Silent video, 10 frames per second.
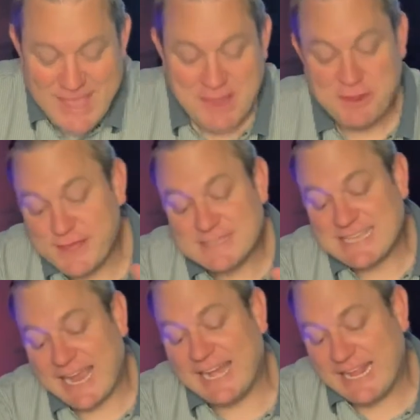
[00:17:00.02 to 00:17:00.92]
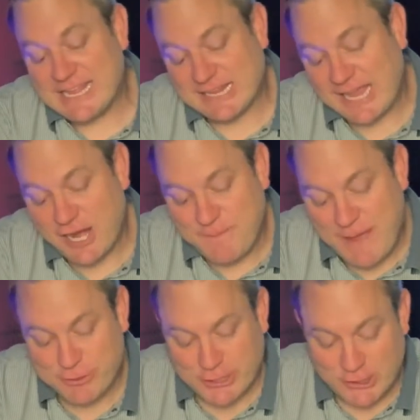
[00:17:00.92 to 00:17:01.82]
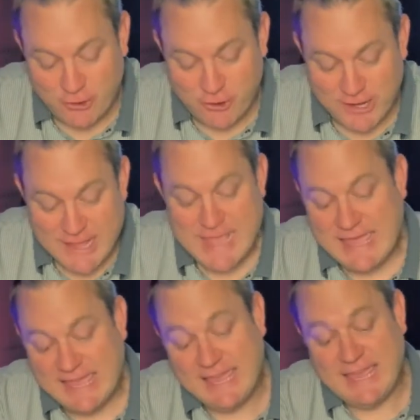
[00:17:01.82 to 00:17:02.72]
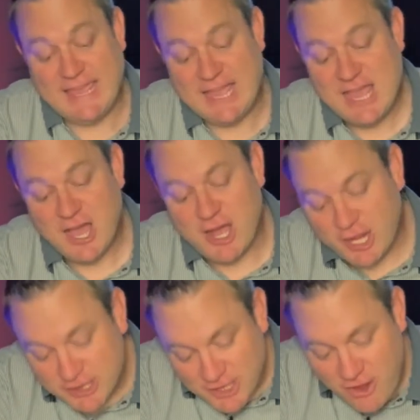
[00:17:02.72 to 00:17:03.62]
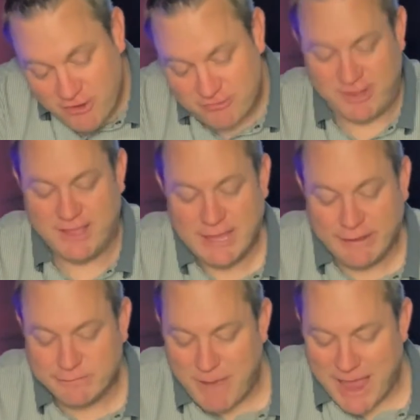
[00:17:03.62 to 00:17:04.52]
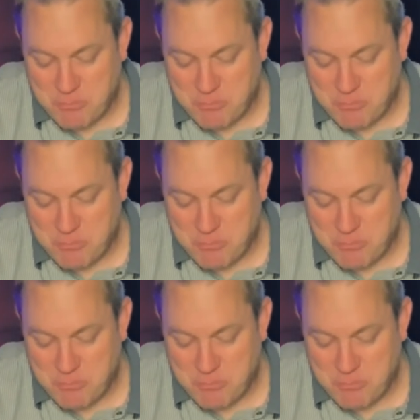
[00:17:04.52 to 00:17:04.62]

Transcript: This I declare about the Lord. He alone is my